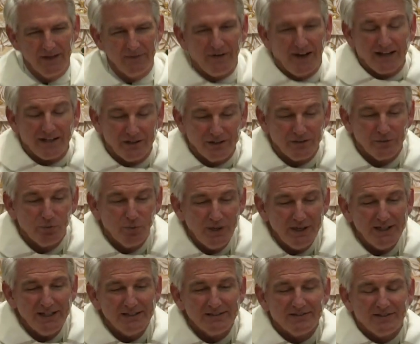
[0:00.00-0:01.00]
I could
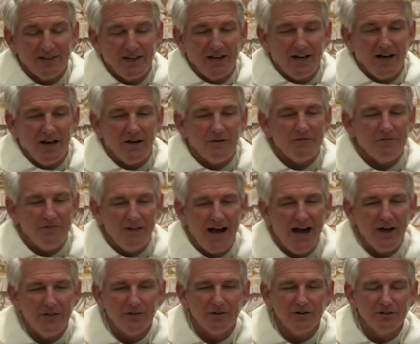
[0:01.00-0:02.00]
witness a
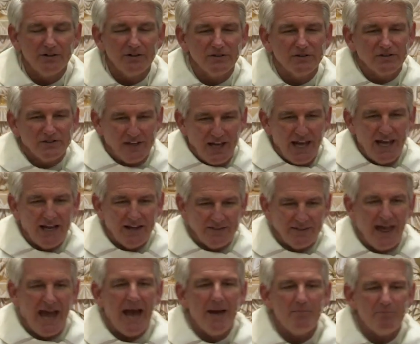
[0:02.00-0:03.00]
father saying
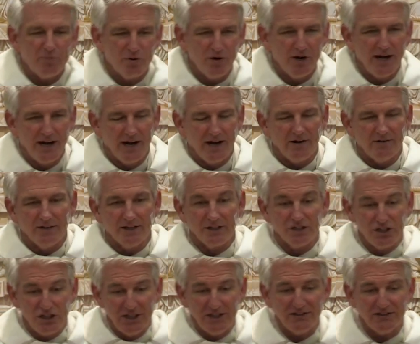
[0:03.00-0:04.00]
that prayer that
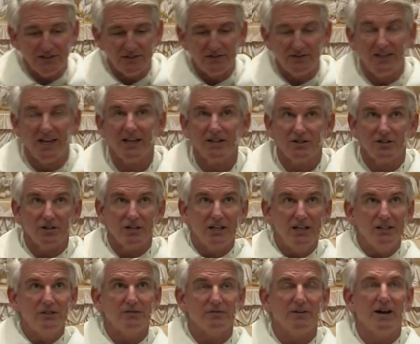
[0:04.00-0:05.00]
Jesus said to
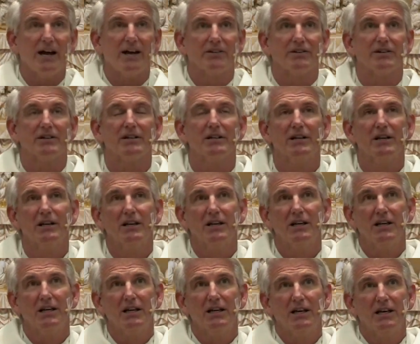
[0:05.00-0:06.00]
his father,
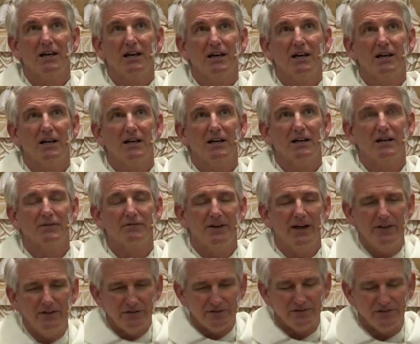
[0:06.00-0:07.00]
a
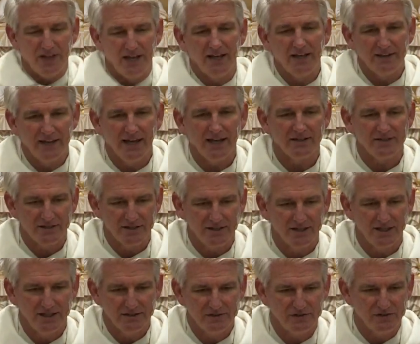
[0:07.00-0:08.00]
father saying that to
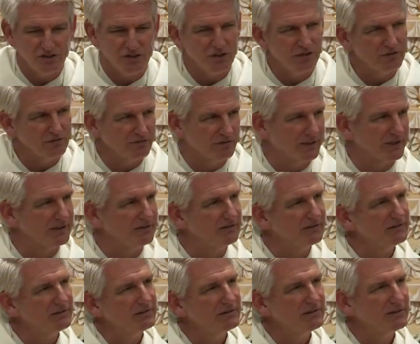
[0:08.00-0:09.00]
his children?
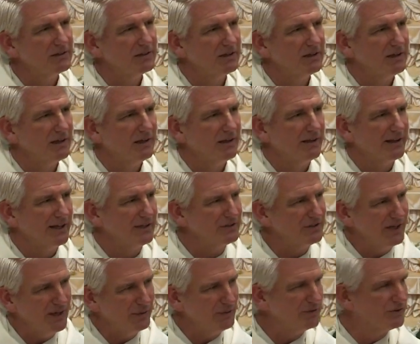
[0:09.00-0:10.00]

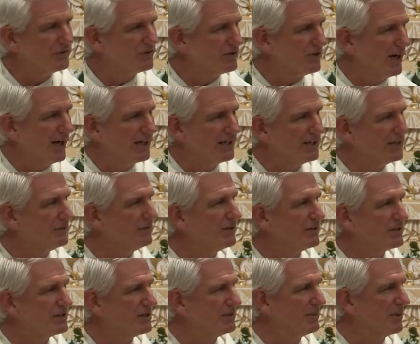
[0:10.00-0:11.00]
That's what I was trying to
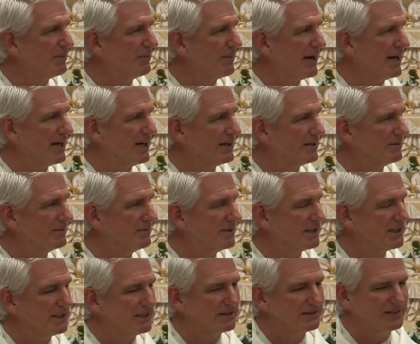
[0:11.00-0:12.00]
envision in my mind,
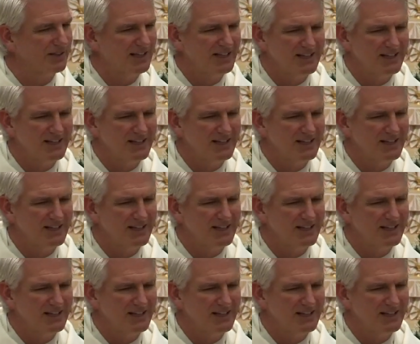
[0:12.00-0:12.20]
because